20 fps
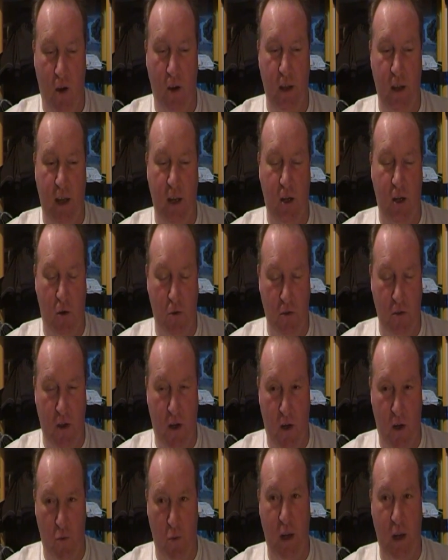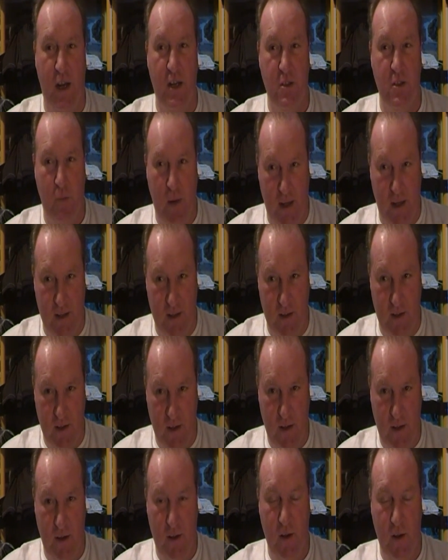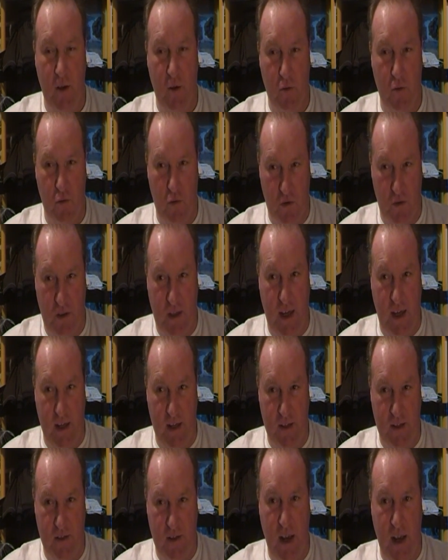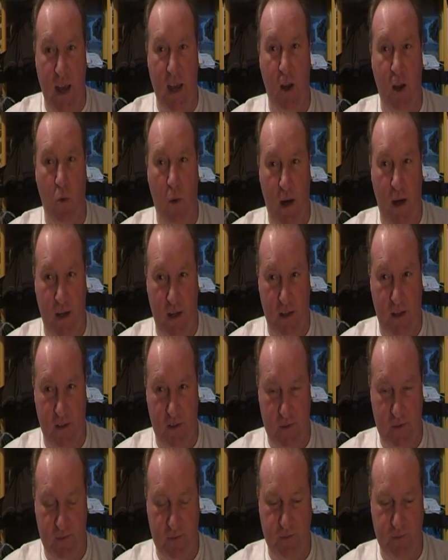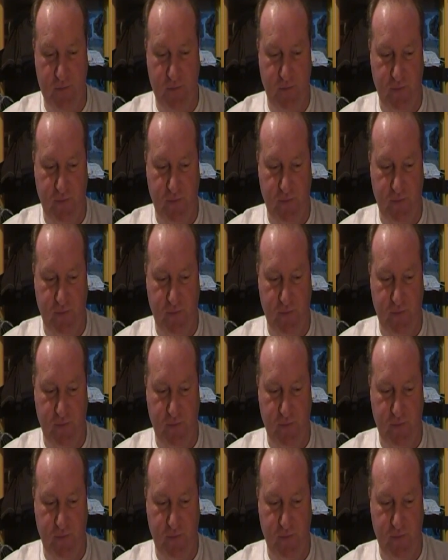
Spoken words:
Holyhead Coast Guard were expecting Russ Kellett's enquiries,